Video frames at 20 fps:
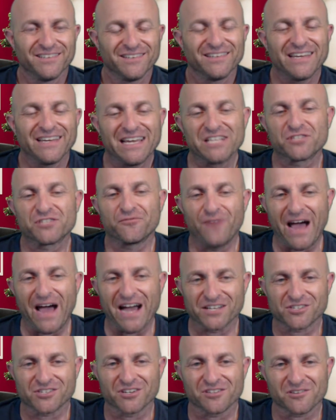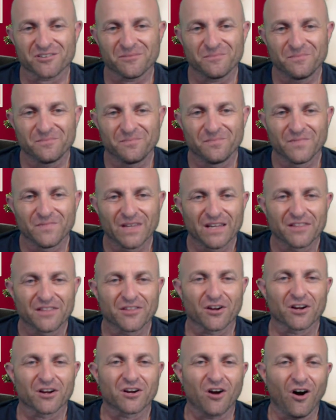is fascism.
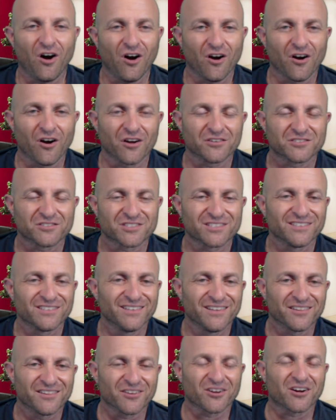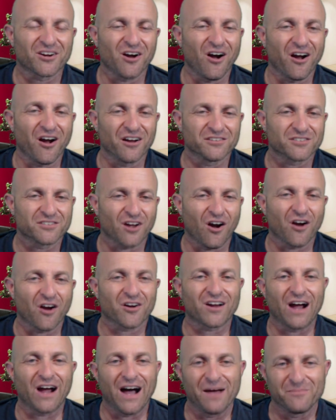Their cards are
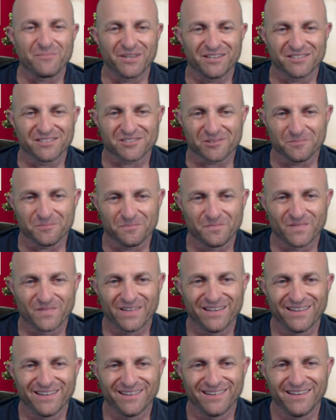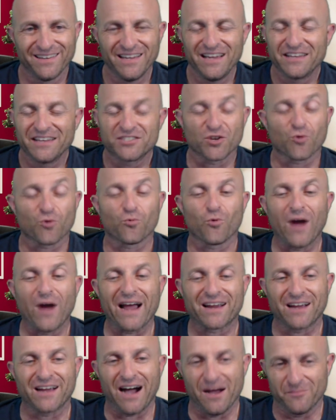communism.
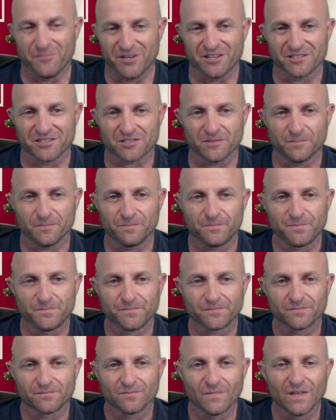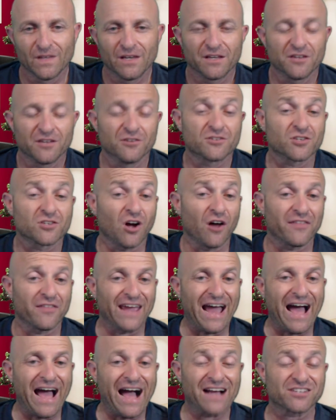Direct communism. You saw the
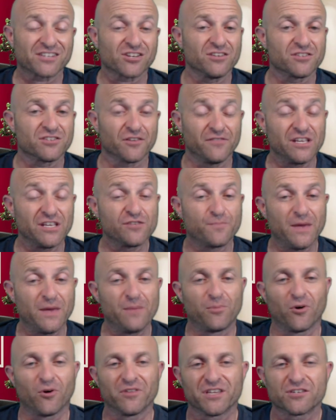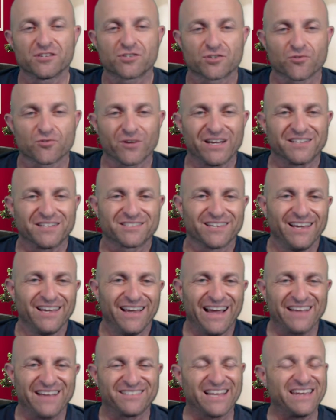actions of these people in the streets
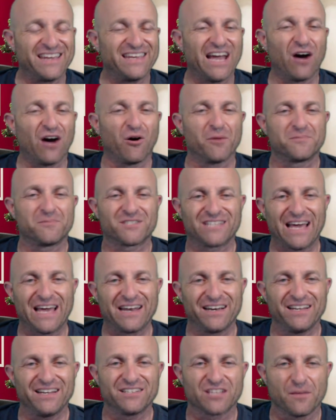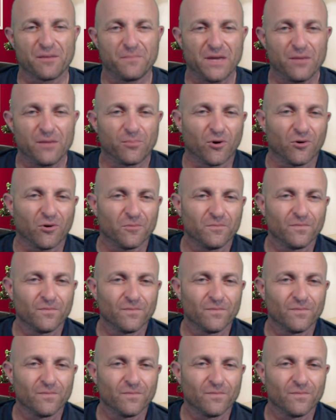as they yell obscenities at people,